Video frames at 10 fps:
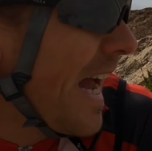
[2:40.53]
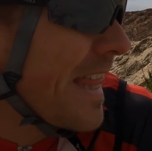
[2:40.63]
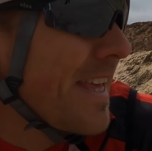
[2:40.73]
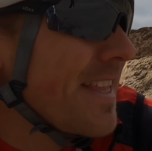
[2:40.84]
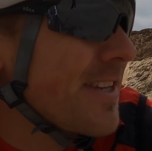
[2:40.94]

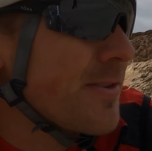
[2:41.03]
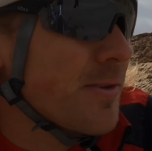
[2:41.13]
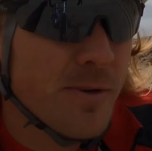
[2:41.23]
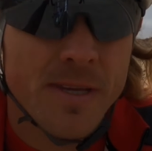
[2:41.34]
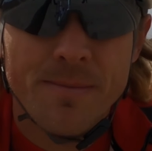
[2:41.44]
I think this
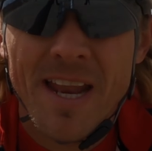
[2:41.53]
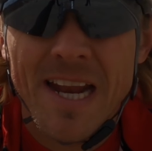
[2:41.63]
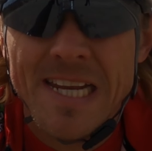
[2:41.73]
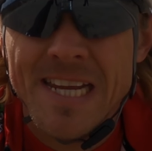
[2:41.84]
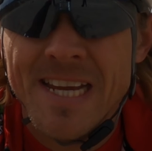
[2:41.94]
was a really bad
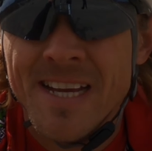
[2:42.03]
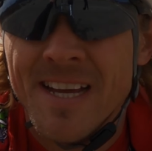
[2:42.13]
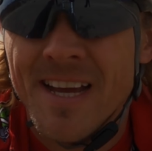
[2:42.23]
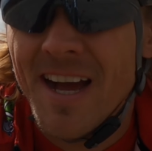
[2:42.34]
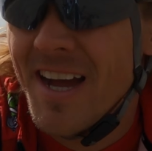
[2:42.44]
idea.
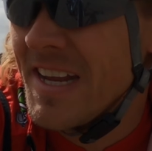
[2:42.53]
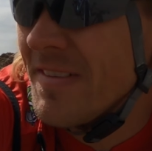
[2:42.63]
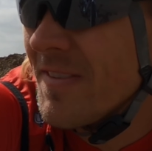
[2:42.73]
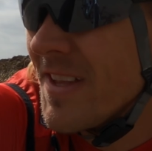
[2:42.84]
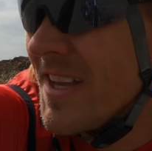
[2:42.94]
I
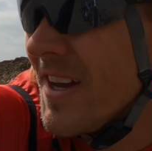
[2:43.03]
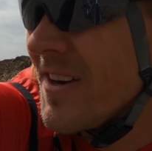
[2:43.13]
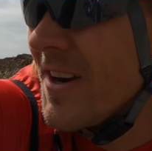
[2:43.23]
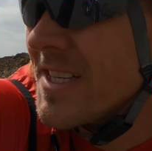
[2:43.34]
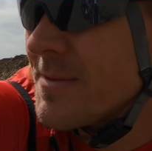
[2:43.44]
definitely
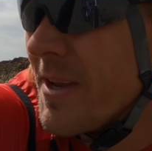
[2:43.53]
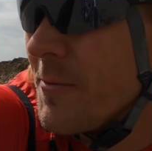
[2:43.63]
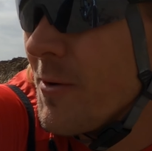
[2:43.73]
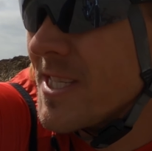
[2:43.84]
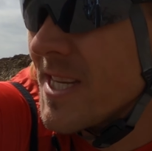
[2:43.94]

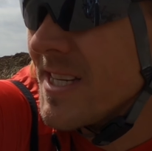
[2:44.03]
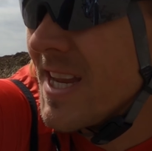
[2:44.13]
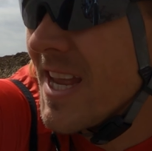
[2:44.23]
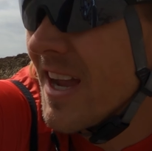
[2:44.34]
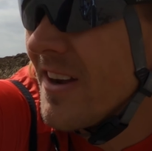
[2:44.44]
underestimated what's gonna
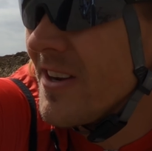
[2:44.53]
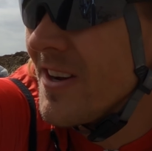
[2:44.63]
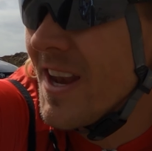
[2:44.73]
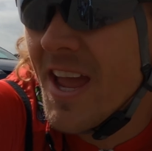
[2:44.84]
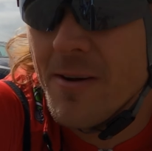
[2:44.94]
take out
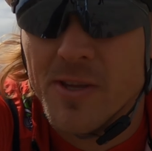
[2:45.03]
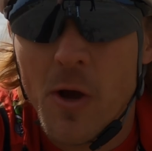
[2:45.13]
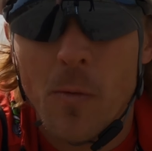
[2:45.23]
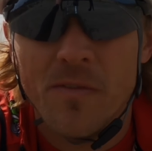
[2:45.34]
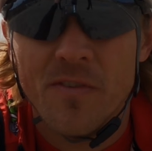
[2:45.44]
here today. I was
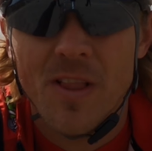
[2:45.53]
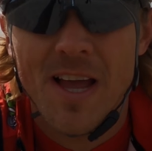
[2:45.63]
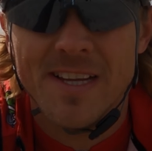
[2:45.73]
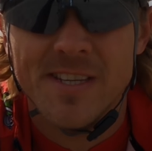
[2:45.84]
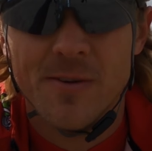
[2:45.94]
hoping for
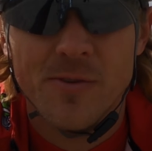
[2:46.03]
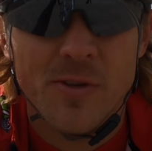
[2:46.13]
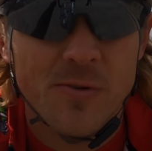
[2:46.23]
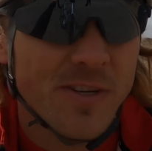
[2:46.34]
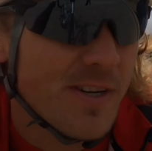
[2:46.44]
like zone
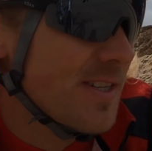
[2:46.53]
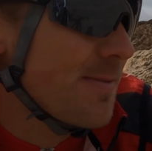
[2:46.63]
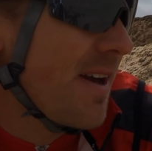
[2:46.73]
two endurance